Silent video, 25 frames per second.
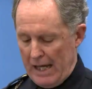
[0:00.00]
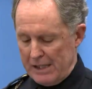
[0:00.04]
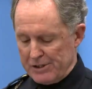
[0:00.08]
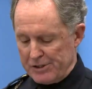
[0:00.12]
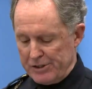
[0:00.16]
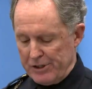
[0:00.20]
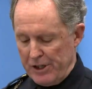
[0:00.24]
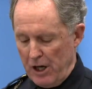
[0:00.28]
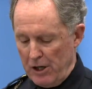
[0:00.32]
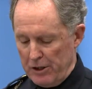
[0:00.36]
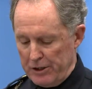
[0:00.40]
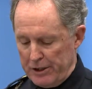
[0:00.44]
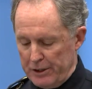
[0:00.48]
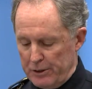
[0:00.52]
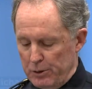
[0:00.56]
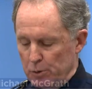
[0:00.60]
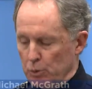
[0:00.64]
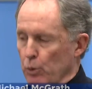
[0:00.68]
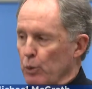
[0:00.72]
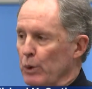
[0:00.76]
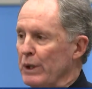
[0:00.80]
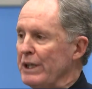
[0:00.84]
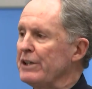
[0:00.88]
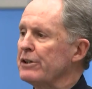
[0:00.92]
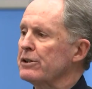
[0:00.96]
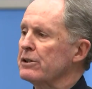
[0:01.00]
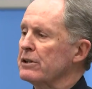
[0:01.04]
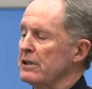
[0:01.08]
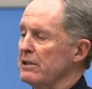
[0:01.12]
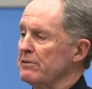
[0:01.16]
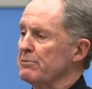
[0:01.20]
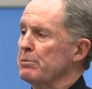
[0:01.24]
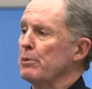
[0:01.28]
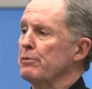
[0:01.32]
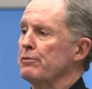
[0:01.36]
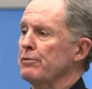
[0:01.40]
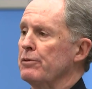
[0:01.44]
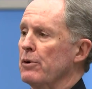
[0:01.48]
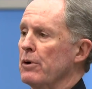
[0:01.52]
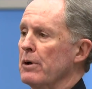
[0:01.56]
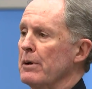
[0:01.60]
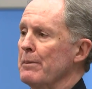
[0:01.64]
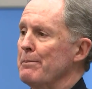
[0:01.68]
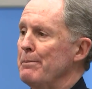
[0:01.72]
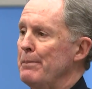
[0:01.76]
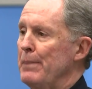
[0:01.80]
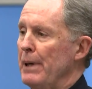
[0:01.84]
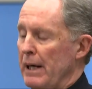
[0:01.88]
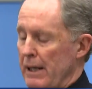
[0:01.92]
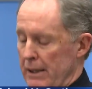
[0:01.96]
noted, we could have performed
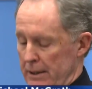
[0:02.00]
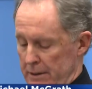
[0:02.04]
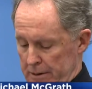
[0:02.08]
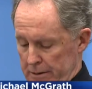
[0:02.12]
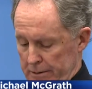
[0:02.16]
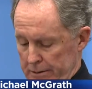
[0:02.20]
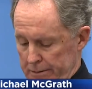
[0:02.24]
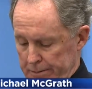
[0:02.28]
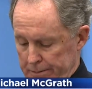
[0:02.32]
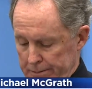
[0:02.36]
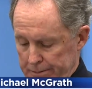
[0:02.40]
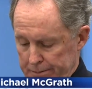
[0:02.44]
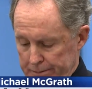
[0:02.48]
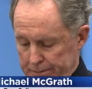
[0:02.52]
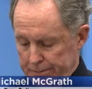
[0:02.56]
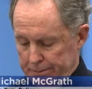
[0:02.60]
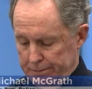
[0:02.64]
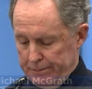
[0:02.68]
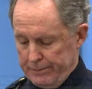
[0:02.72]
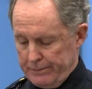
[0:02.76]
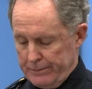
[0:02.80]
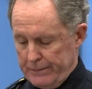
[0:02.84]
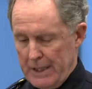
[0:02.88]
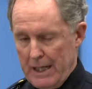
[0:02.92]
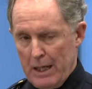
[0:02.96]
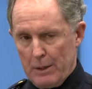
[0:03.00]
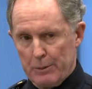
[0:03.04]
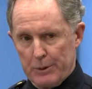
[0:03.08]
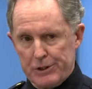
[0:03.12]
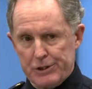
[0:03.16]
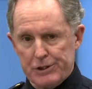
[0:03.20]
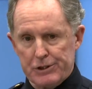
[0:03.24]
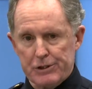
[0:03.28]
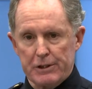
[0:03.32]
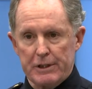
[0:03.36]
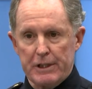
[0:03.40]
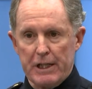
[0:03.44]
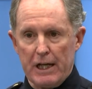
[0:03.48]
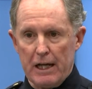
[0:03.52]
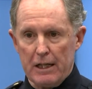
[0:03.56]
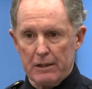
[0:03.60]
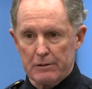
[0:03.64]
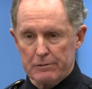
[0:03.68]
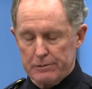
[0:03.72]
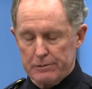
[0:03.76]
better, and we should have.